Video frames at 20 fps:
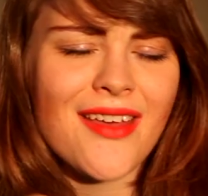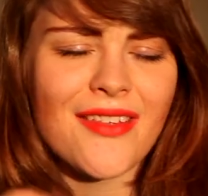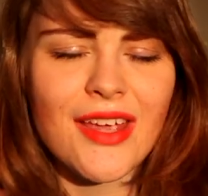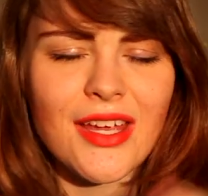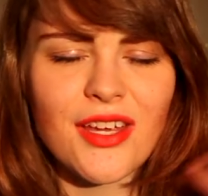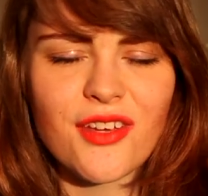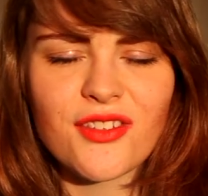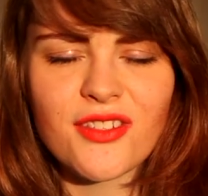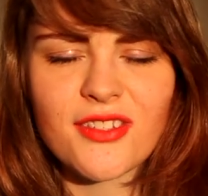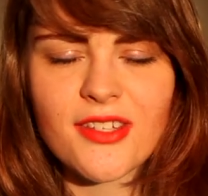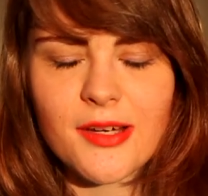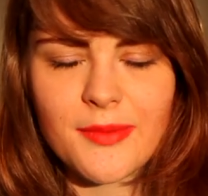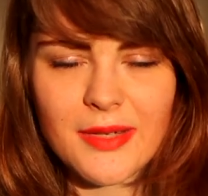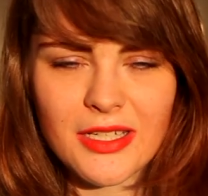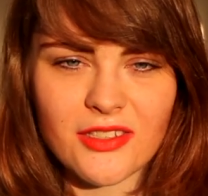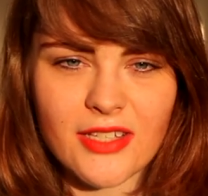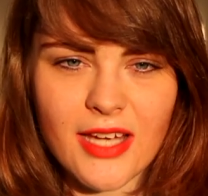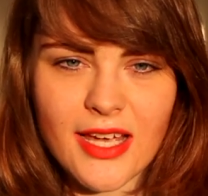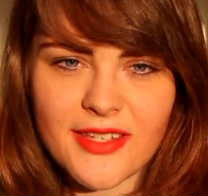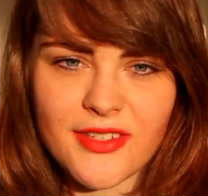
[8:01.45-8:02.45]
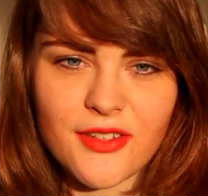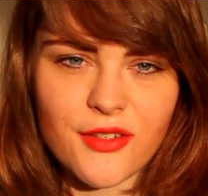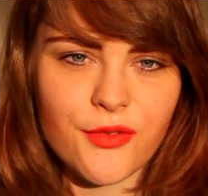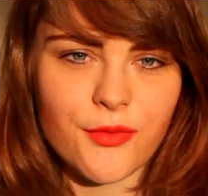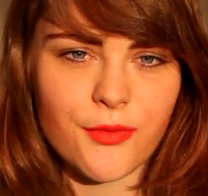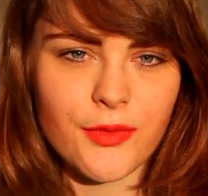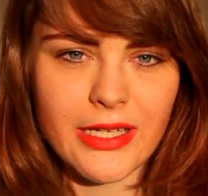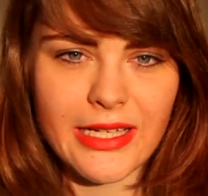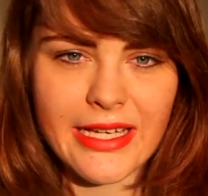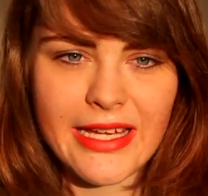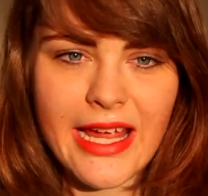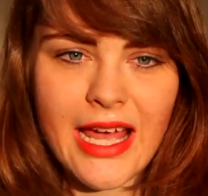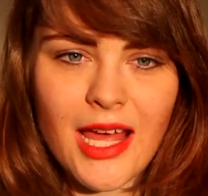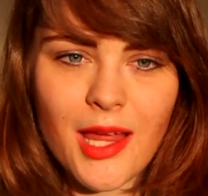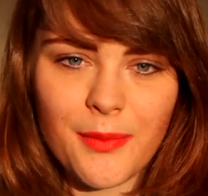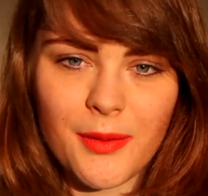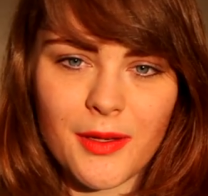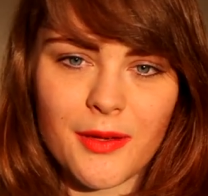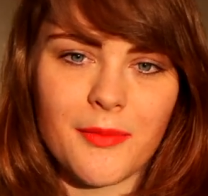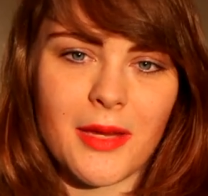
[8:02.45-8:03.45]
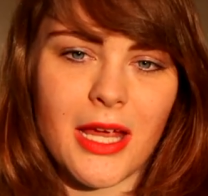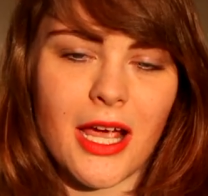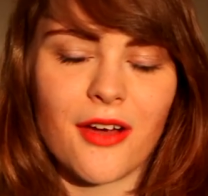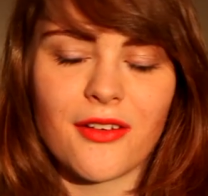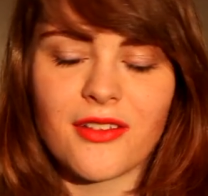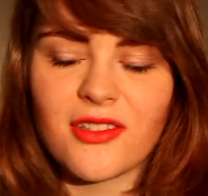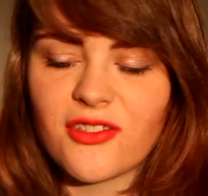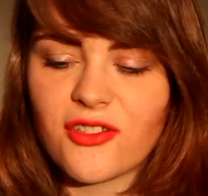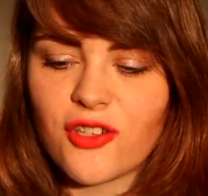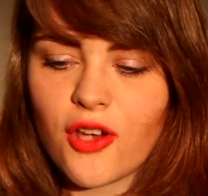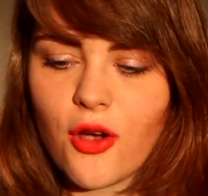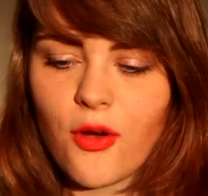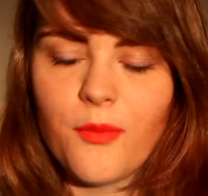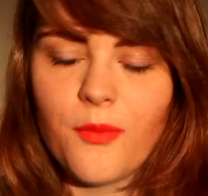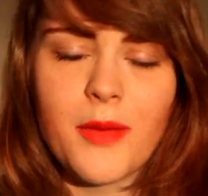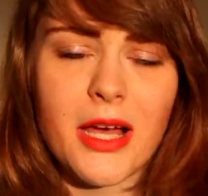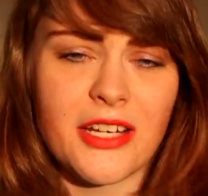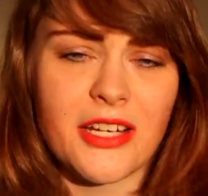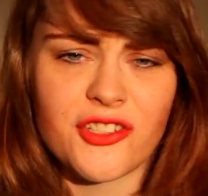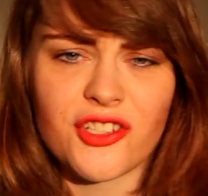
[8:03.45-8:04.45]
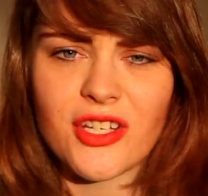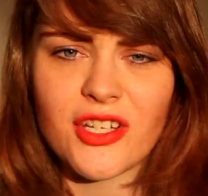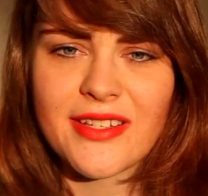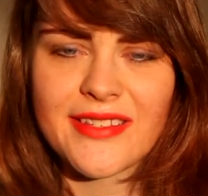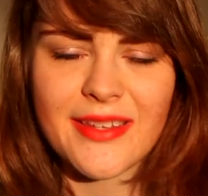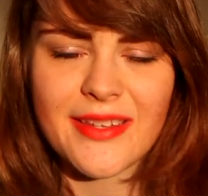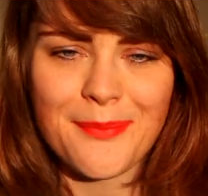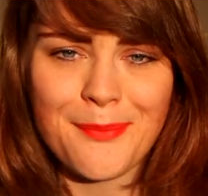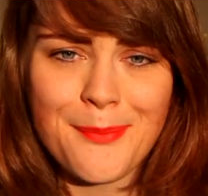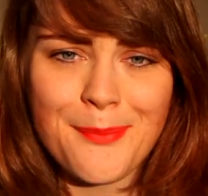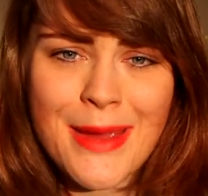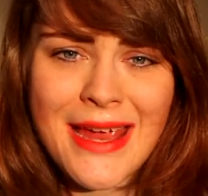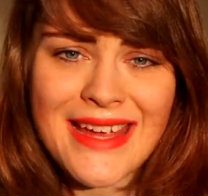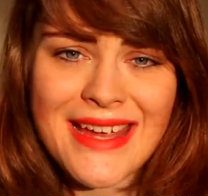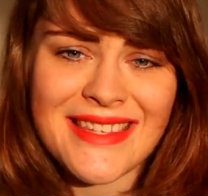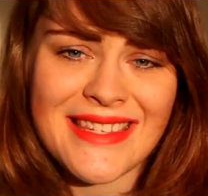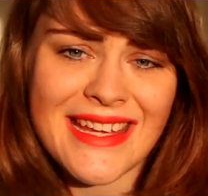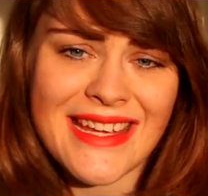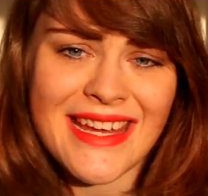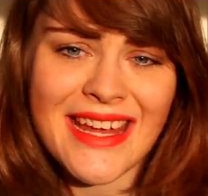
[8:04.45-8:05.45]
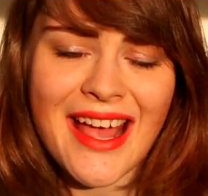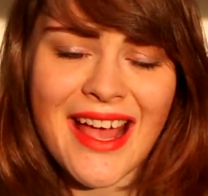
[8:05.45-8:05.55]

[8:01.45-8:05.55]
Thank you so much guys, you're really helping me out so much. It's amazing.